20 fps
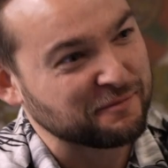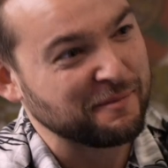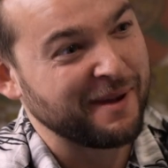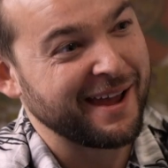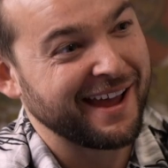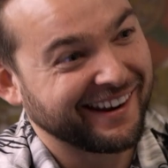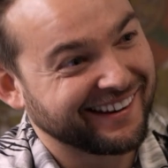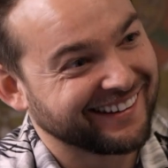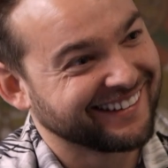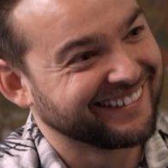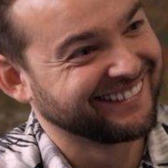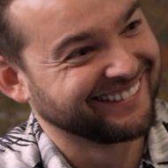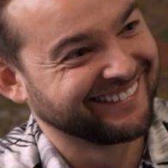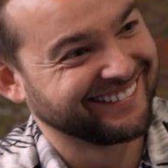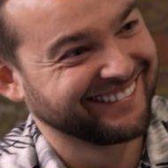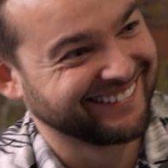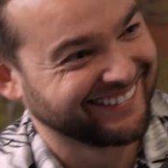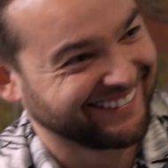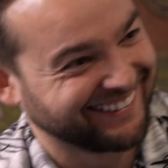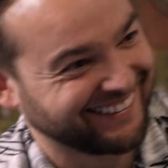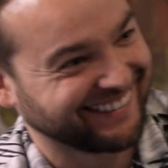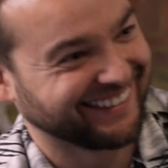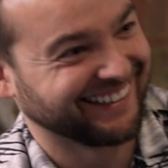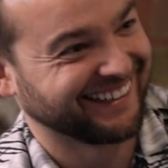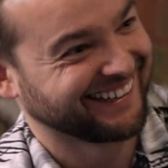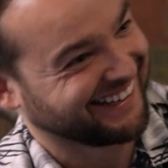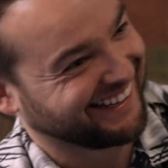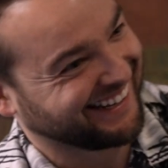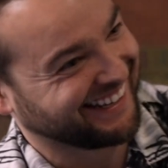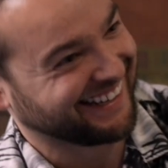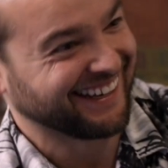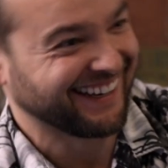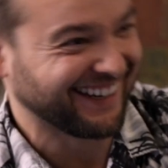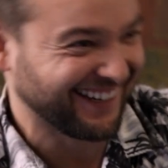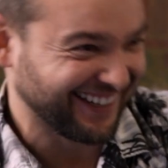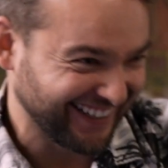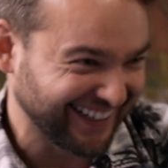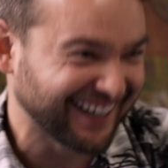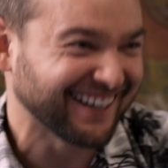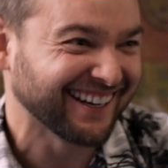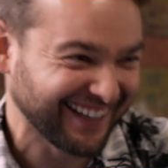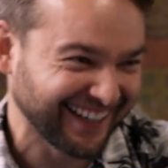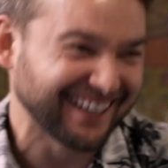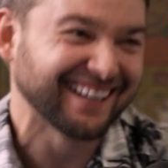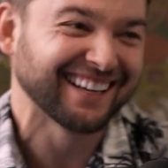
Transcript: Yeah. Well, see, then that's turning the mistake into